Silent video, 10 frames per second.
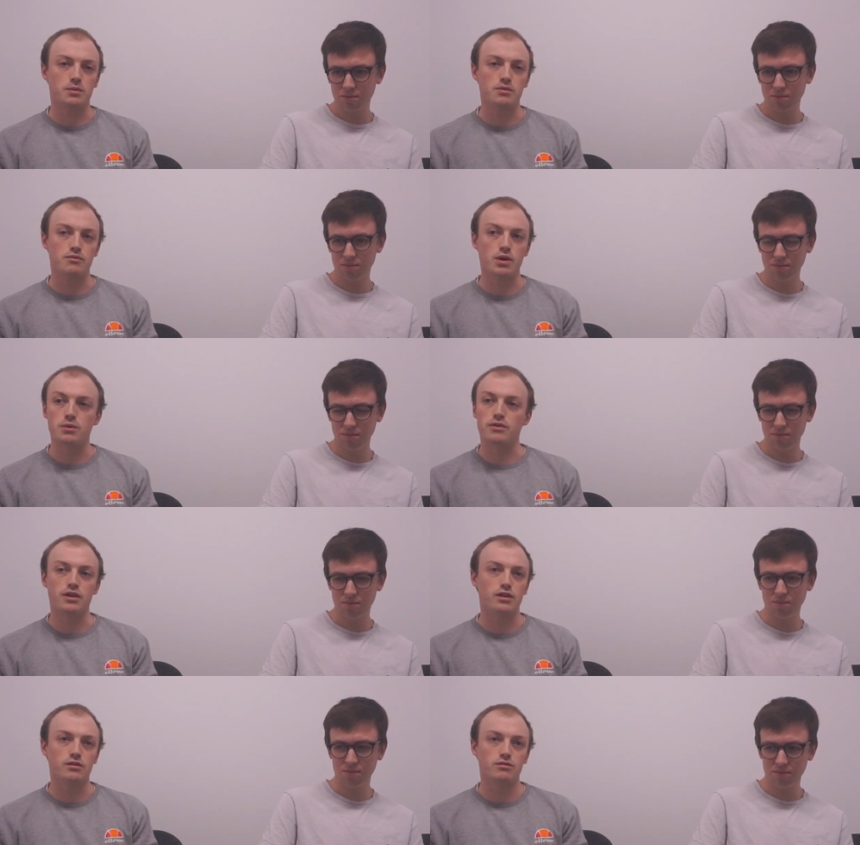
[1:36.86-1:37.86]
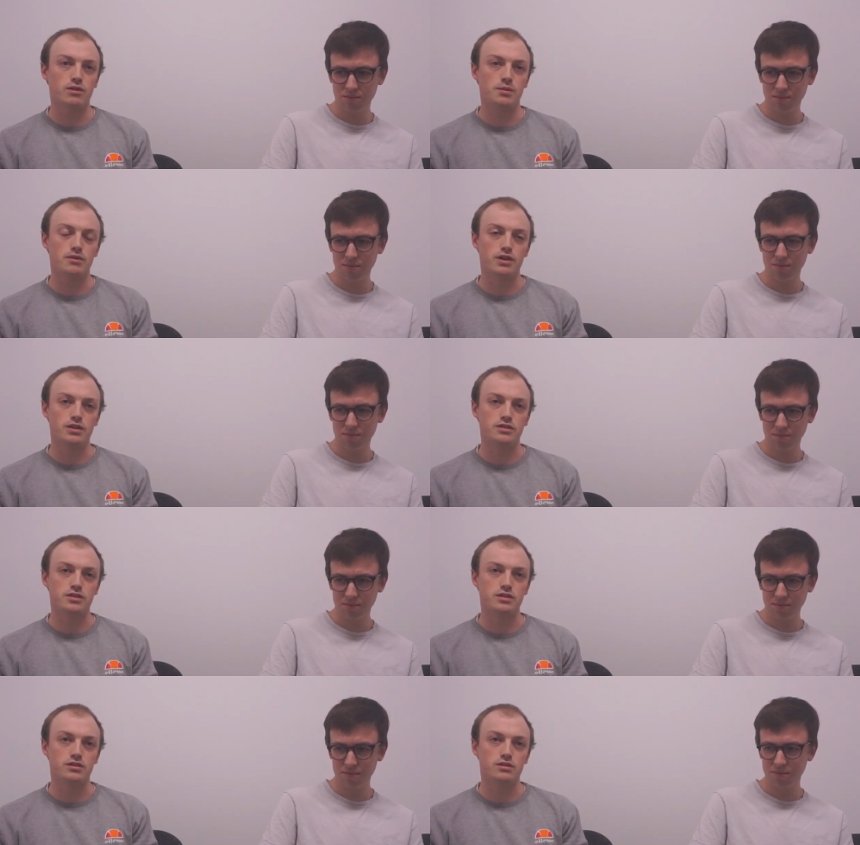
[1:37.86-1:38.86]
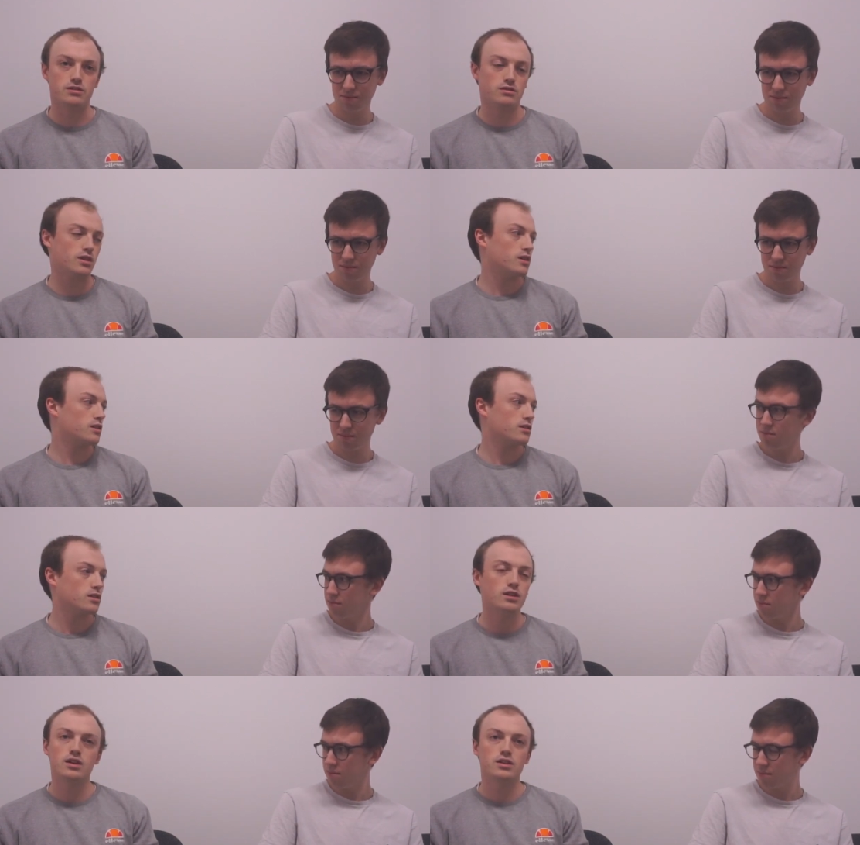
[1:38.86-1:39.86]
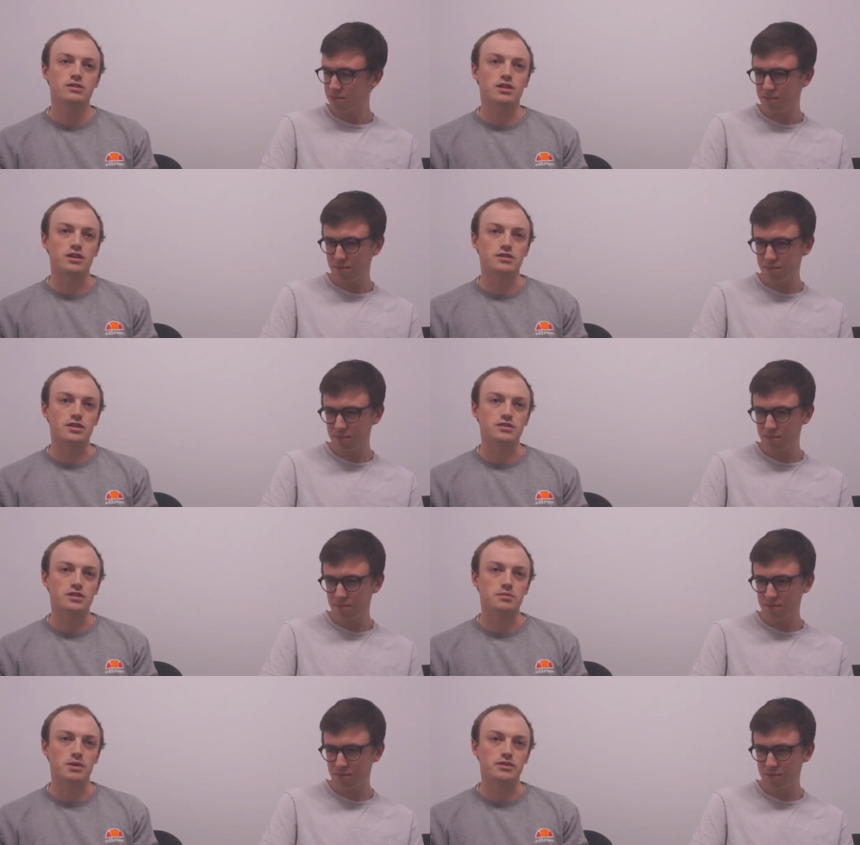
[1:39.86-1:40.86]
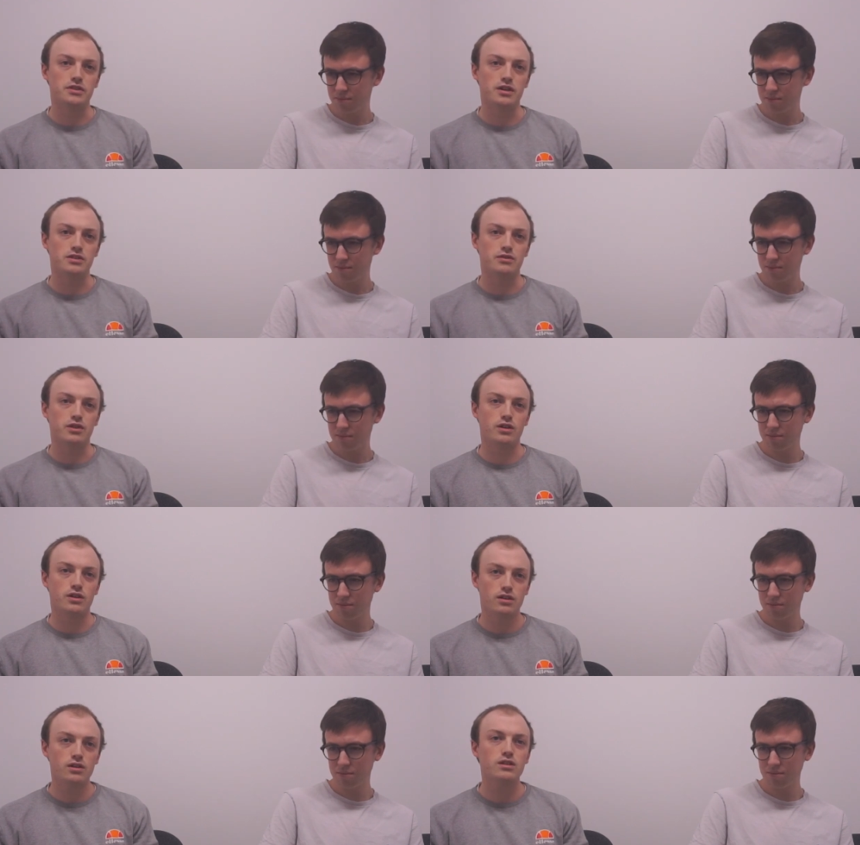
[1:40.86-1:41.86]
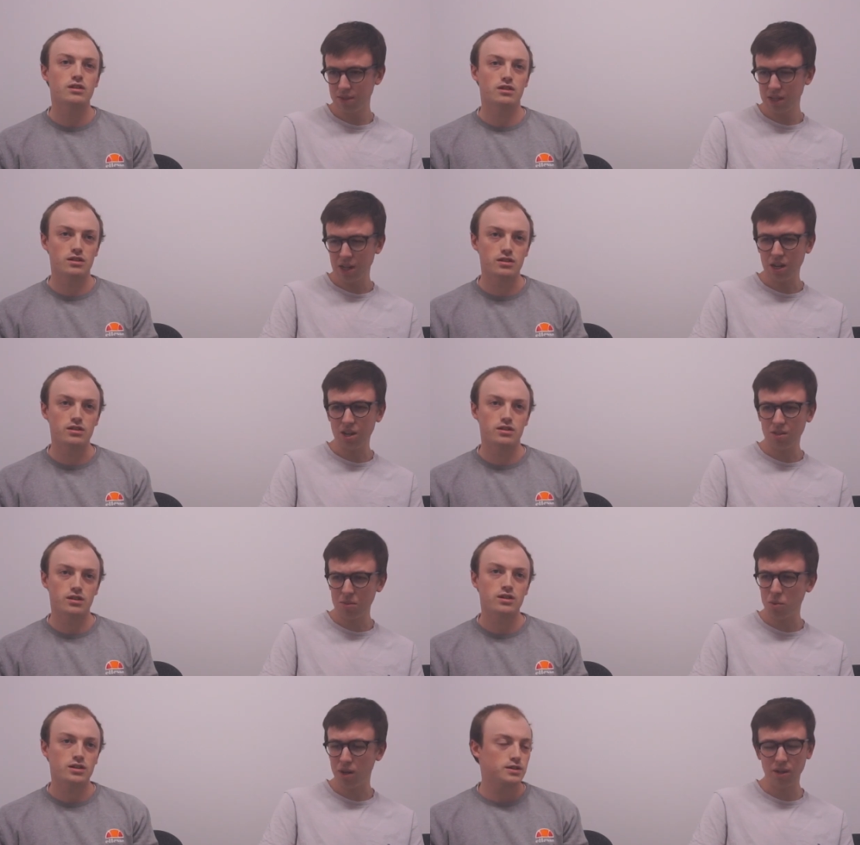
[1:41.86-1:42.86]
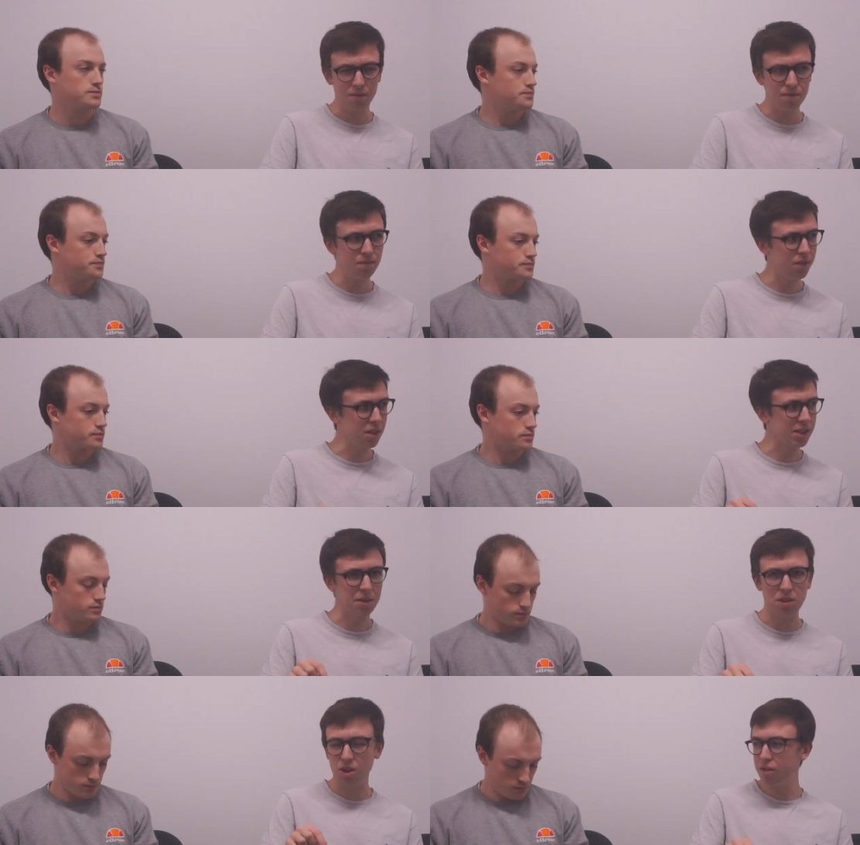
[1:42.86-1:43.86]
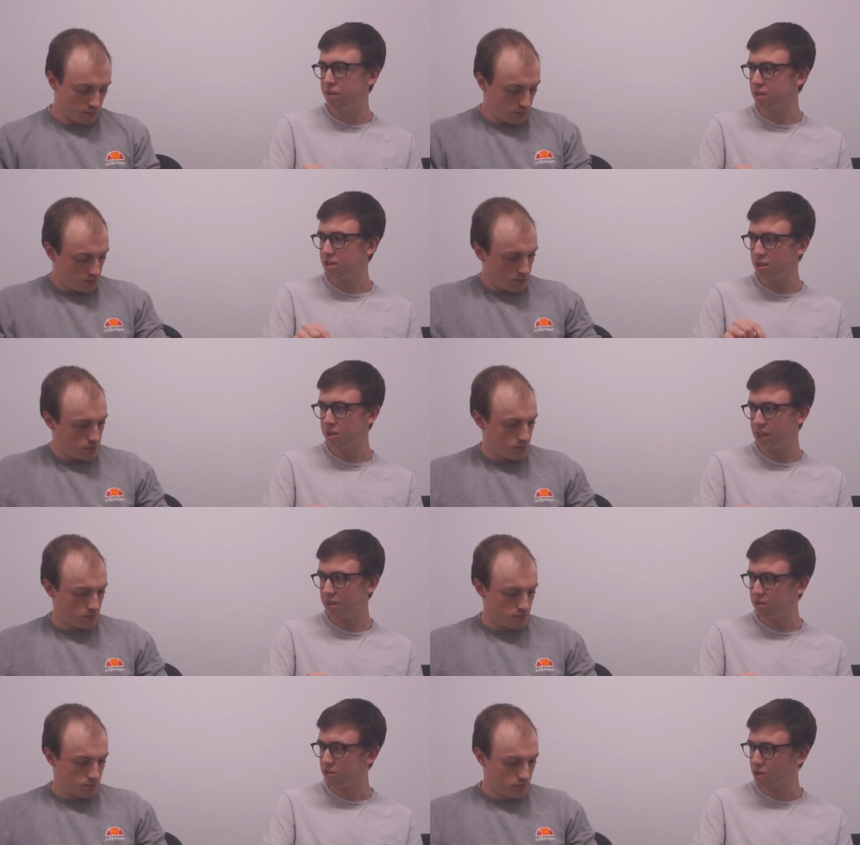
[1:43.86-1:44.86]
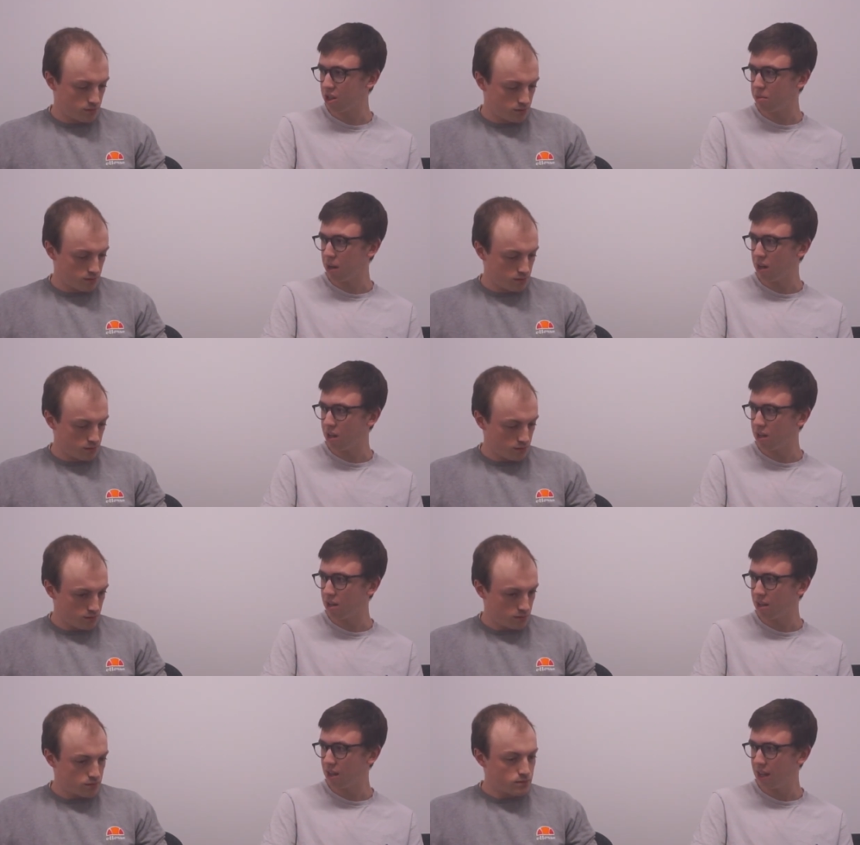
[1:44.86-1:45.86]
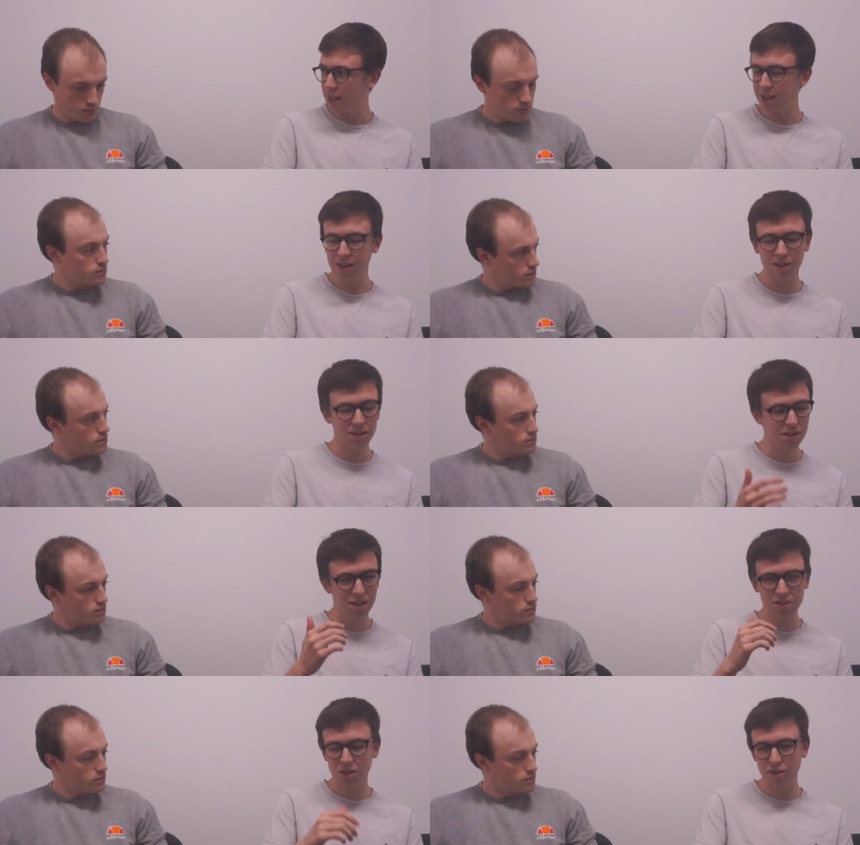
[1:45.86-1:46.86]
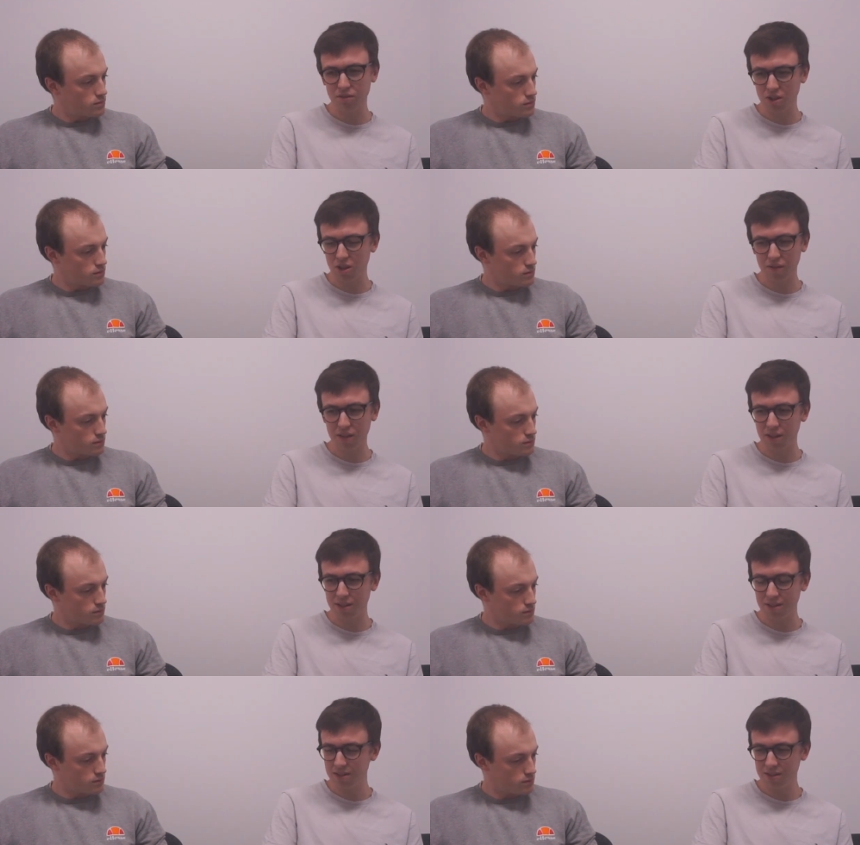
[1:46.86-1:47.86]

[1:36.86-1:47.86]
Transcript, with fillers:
Speaker 1: it up and run with it, run with it, and see like it's taken us like six months to get this far. I remember
Speaker 2: when I first came to the office, you and Daniel were talking about it, and us going for a coffee, and